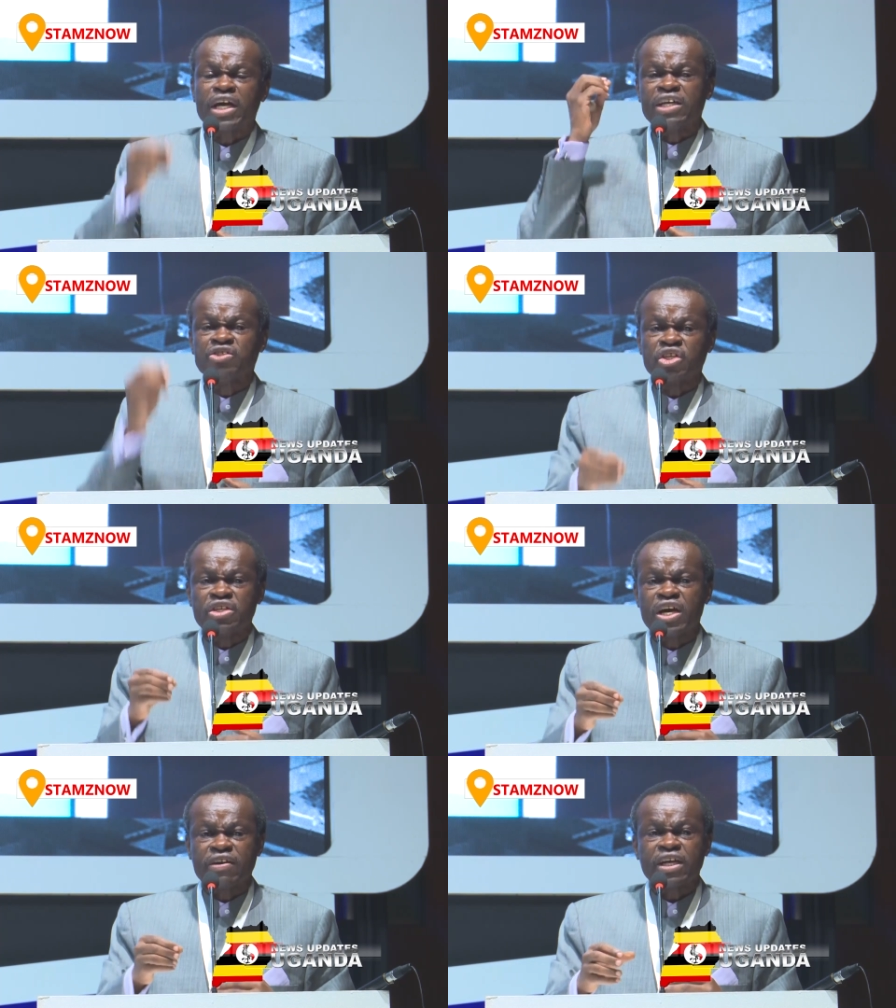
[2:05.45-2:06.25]

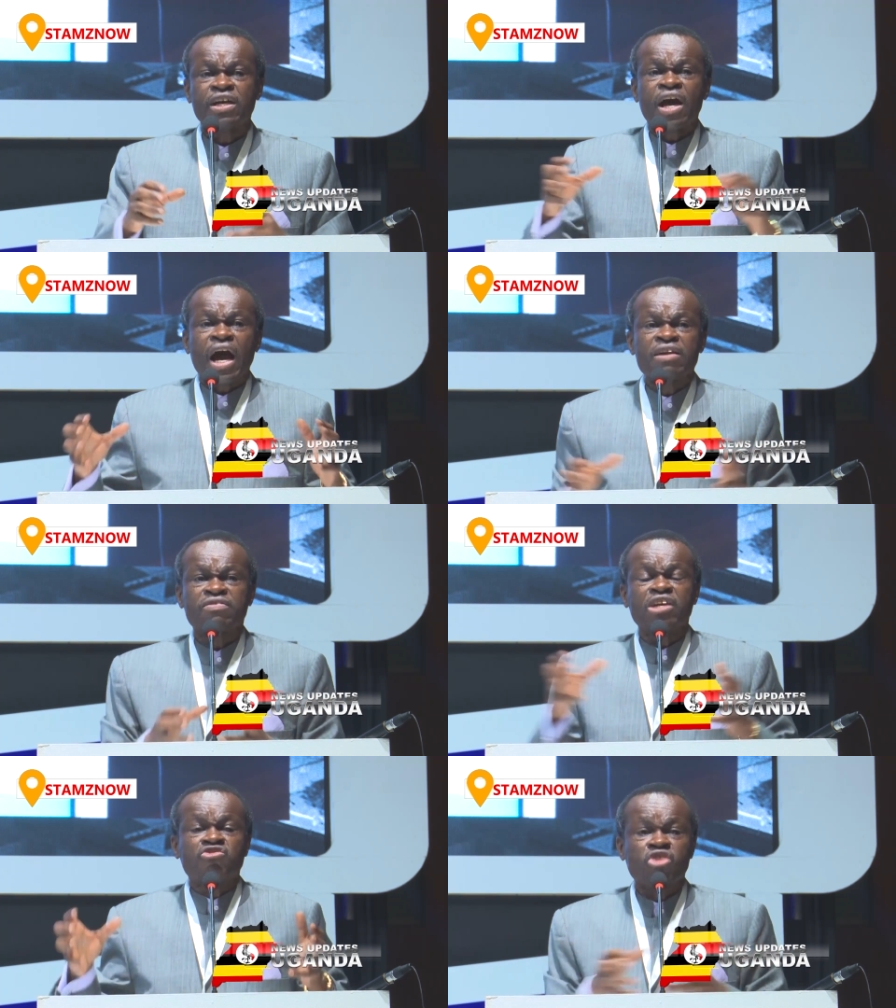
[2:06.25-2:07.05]
engineering and
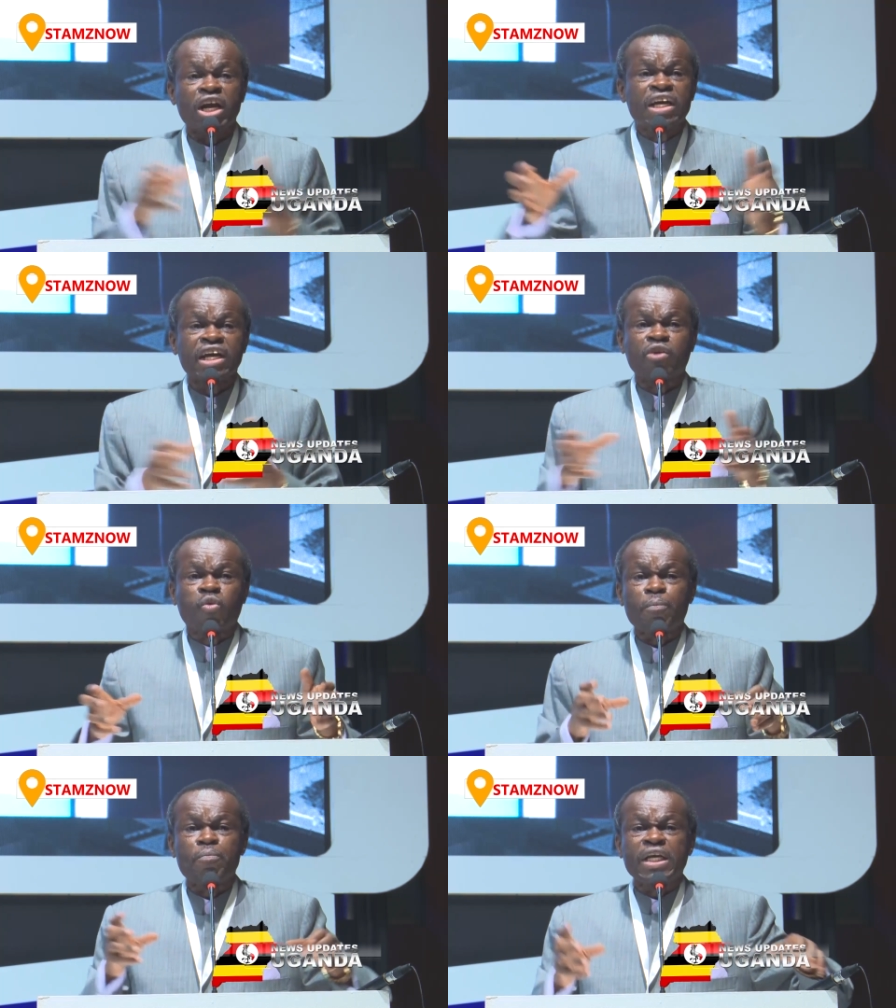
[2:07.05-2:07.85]
the drilling
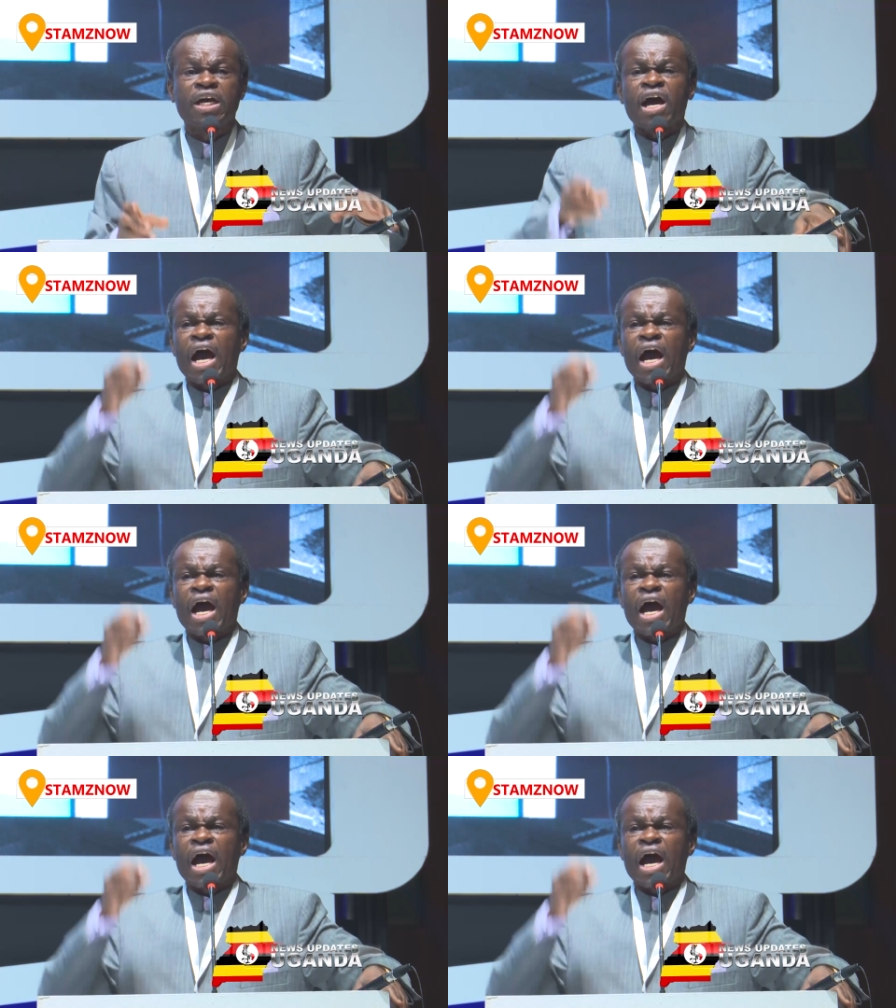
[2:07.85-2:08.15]
equipment,